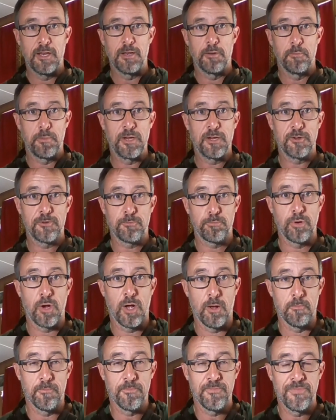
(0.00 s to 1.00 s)
And the biggest
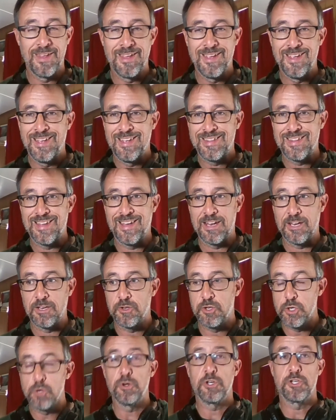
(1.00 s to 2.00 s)
problem that
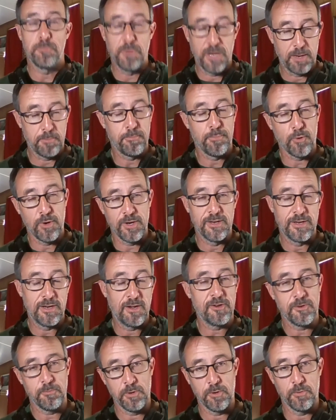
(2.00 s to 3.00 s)
a Jewish man
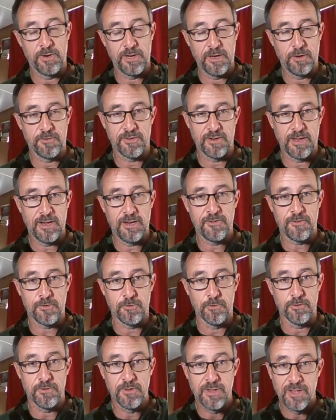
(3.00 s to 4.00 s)
pointed out to me when I was in high
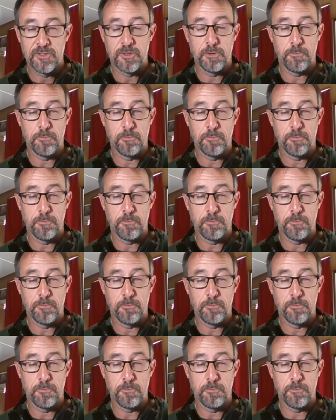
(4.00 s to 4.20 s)
school,